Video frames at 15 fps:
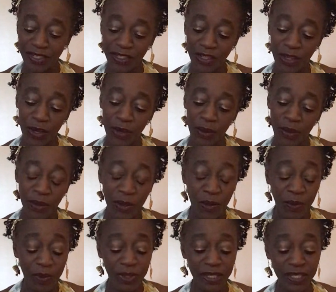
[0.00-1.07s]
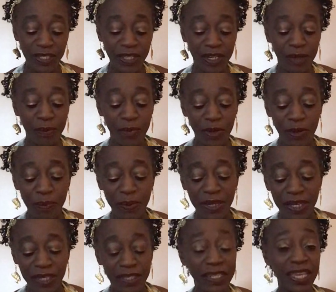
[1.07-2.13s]
So with the sun and moon
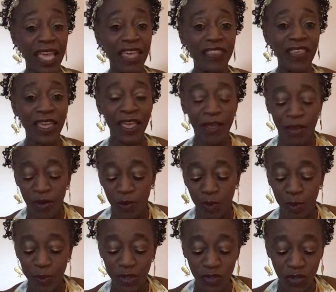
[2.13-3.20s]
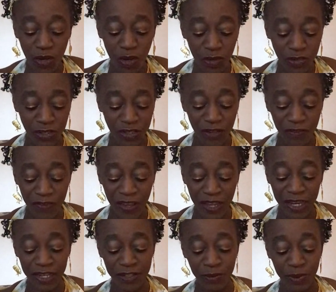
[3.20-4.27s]
being together, we'll be charging the
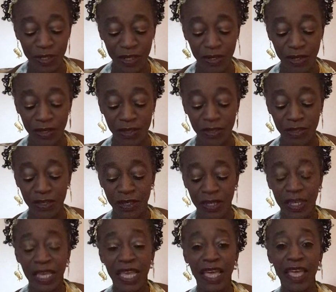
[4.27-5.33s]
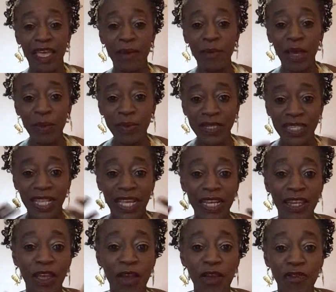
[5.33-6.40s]
fires within us. It might be
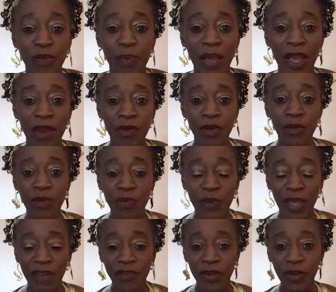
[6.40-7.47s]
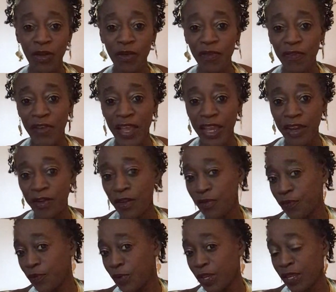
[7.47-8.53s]
slightly overpowering if we have a lot of fire.
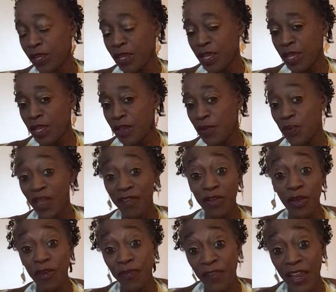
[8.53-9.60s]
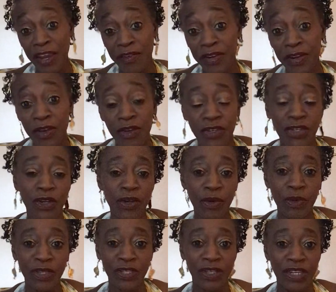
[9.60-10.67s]
If we have a lot of fire in our chart,
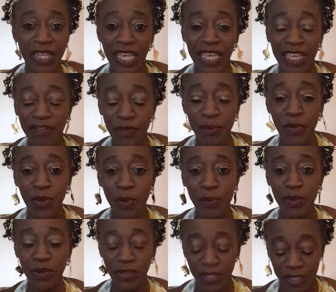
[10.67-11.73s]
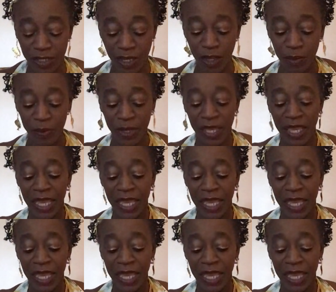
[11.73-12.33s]
it's going to get even more boosted up.